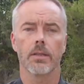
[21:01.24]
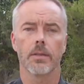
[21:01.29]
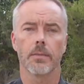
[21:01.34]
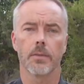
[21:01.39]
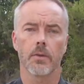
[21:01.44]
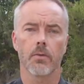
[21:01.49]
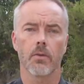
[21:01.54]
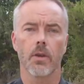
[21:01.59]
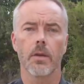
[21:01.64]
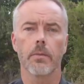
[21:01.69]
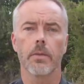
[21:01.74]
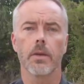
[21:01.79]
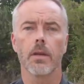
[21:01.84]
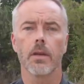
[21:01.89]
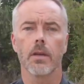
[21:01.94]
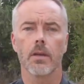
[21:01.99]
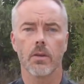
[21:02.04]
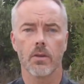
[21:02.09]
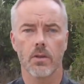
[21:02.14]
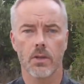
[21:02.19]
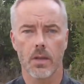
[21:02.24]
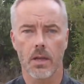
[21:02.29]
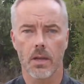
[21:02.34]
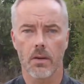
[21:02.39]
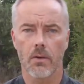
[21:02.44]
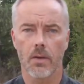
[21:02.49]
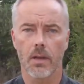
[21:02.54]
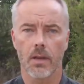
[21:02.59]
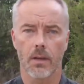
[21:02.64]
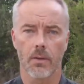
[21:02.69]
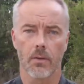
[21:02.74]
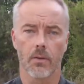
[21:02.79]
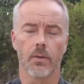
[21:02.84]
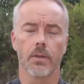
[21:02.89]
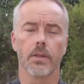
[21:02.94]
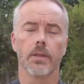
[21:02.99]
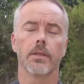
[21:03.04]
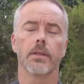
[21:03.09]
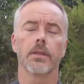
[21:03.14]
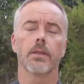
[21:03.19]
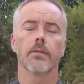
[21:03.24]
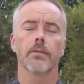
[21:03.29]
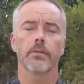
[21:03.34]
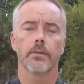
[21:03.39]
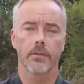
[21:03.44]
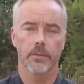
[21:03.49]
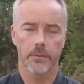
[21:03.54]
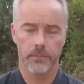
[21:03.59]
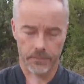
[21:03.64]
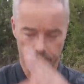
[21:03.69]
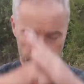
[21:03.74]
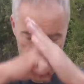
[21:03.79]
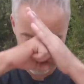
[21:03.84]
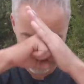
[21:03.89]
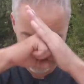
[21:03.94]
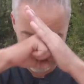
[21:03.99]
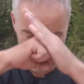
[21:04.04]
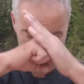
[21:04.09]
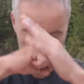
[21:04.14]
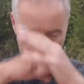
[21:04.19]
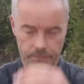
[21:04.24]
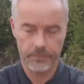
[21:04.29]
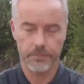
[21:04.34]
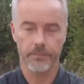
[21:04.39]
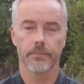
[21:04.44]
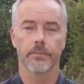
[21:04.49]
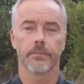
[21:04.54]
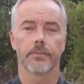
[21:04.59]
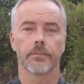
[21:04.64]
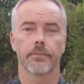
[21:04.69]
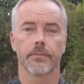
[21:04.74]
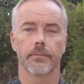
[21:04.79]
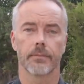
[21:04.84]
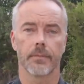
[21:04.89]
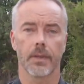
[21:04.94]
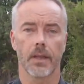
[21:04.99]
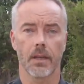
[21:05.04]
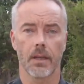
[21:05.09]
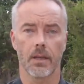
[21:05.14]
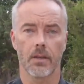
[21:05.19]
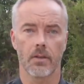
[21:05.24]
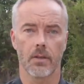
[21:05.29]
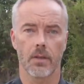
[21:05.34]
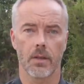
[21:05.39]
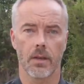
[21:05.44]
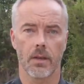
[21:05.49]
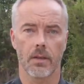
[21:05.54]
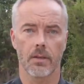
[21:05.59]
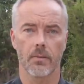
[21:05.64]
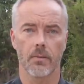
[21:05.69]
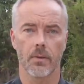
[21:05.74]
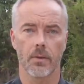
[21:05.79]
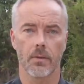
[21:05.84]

subscribing, sharing and all this stuff. I catch you in the next